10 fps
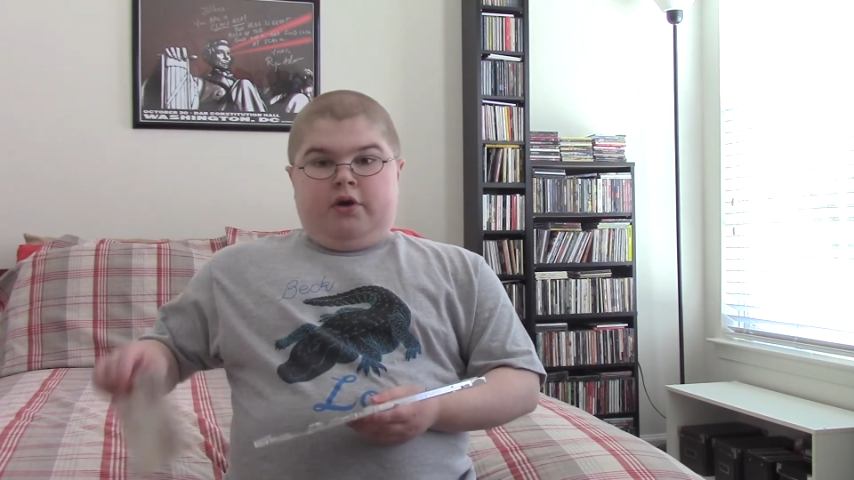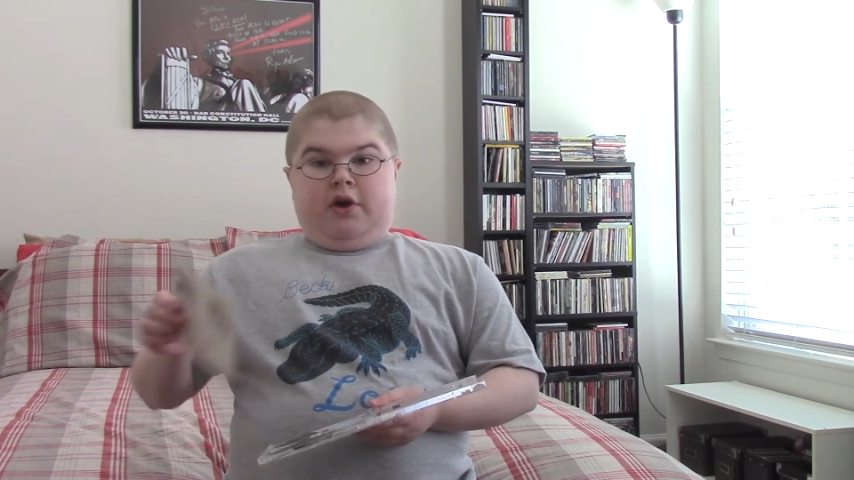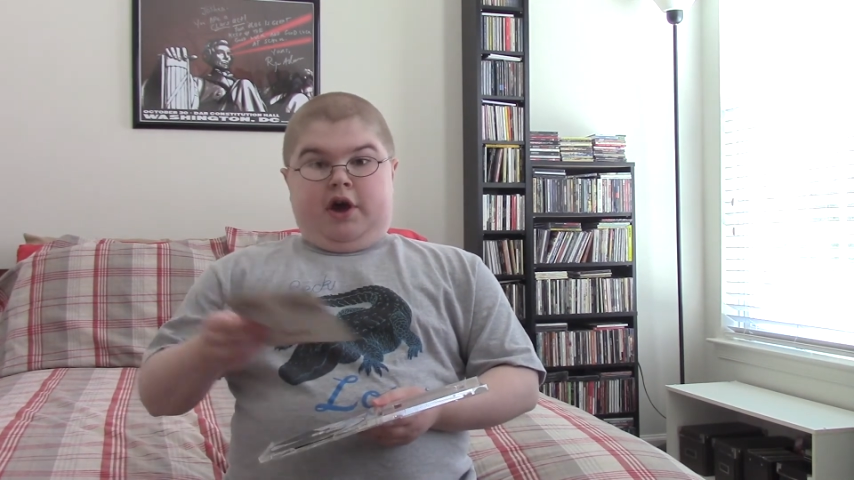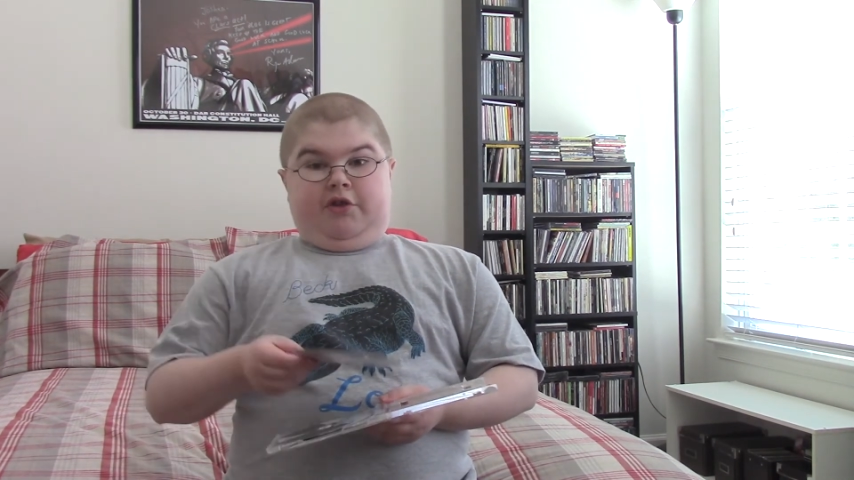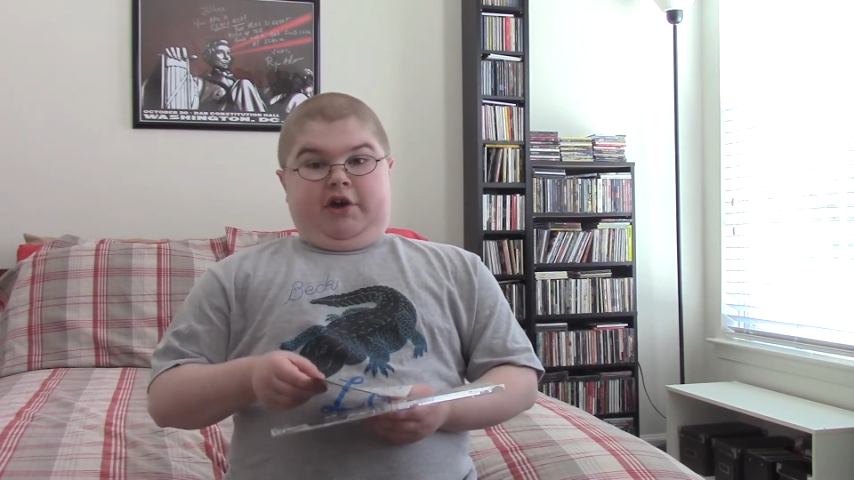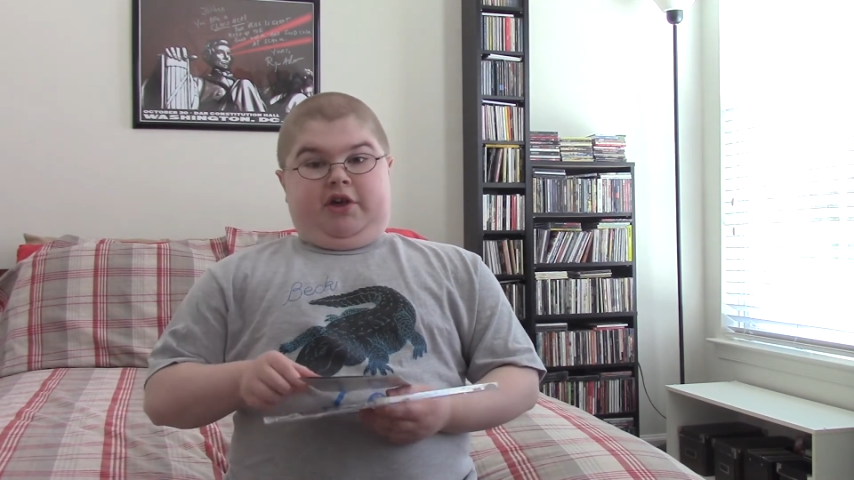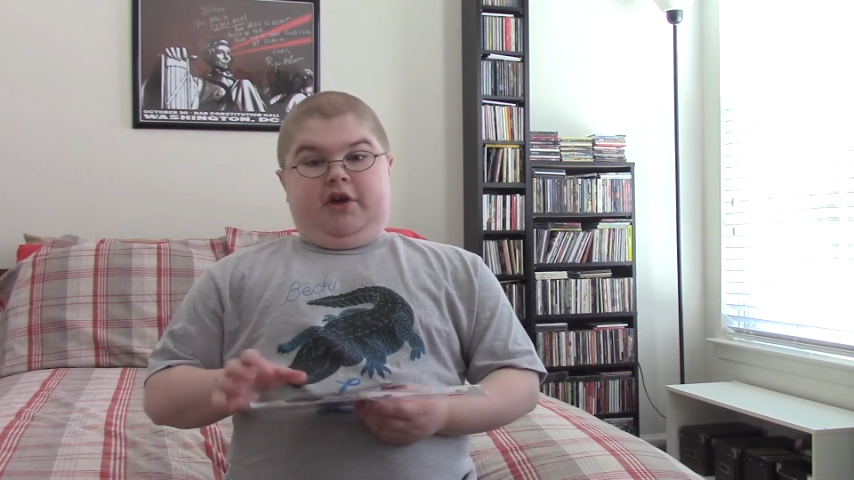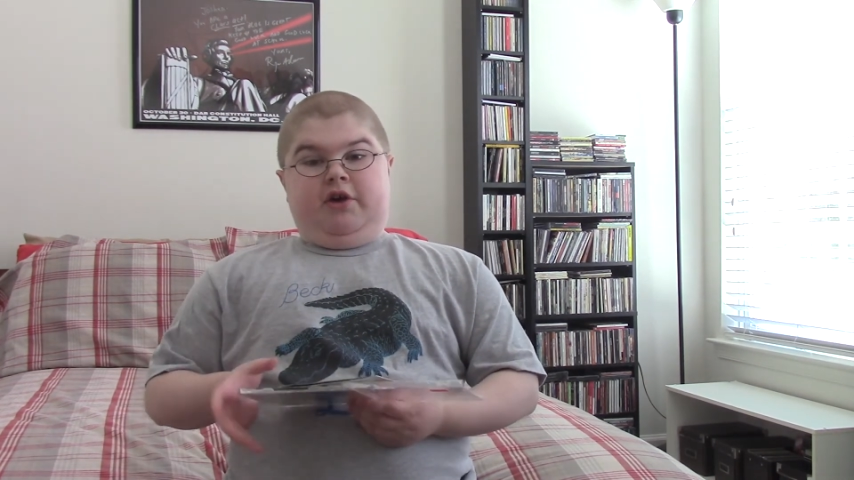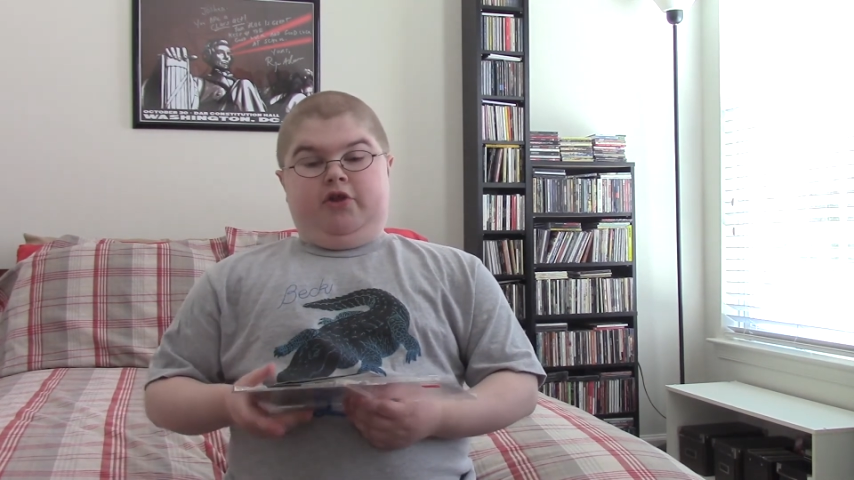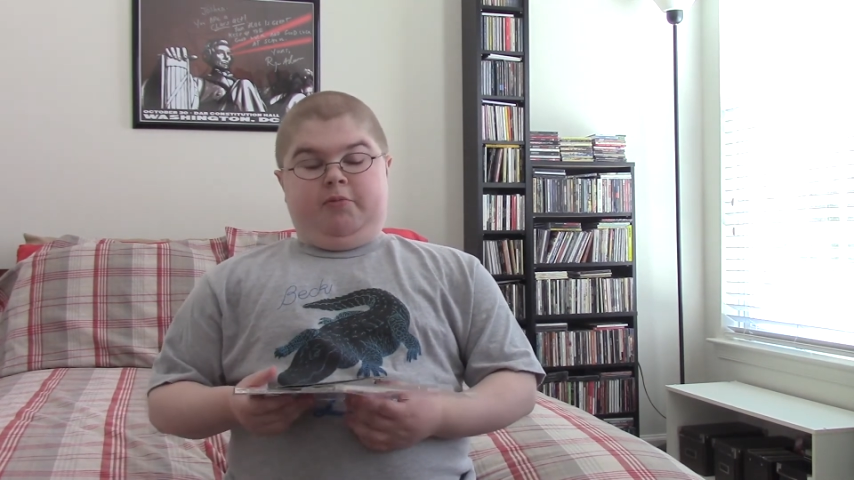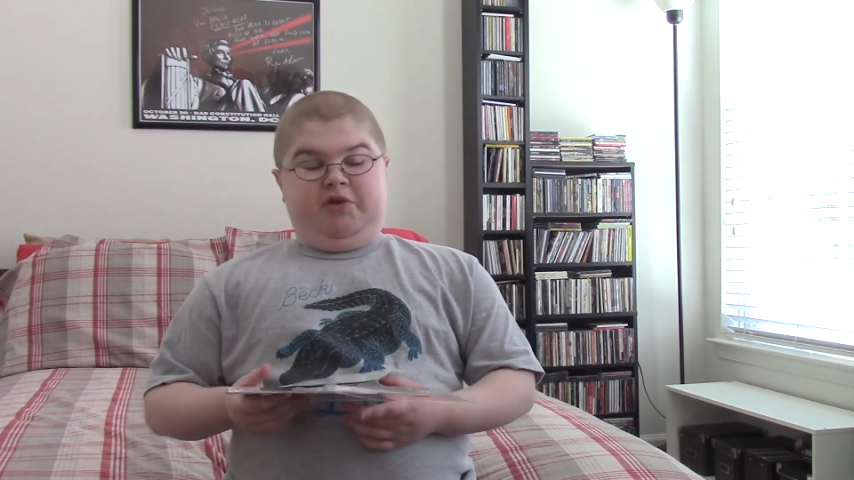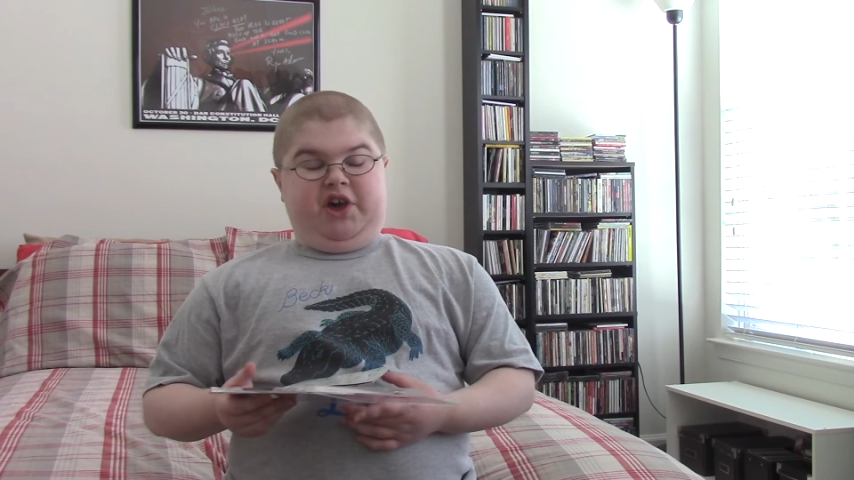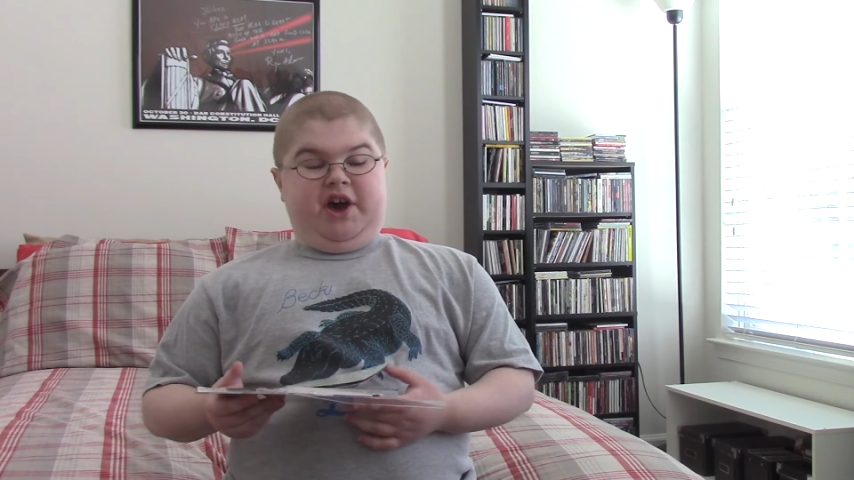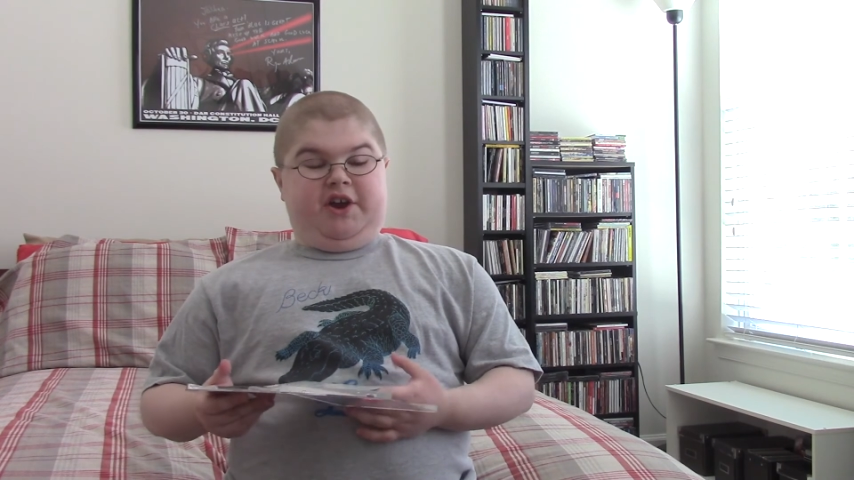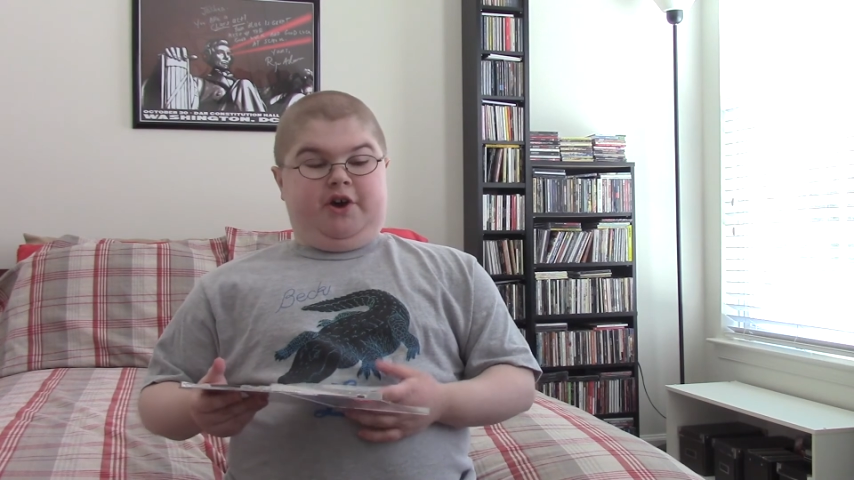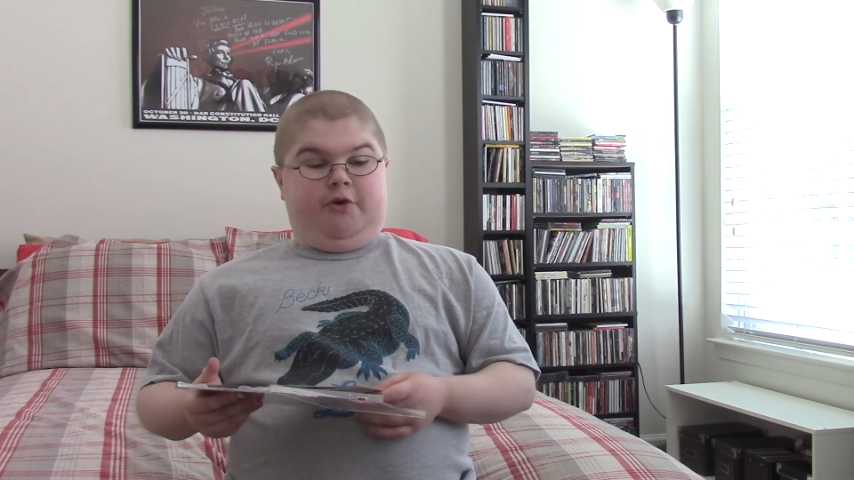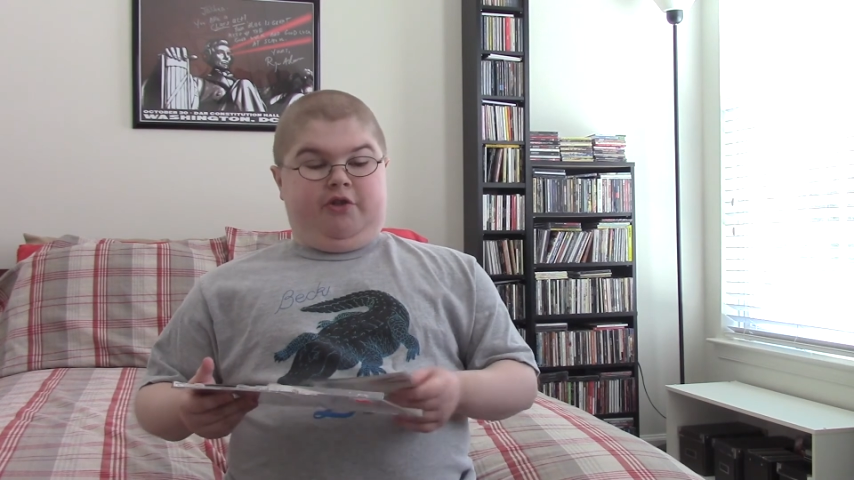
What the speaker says: like the piano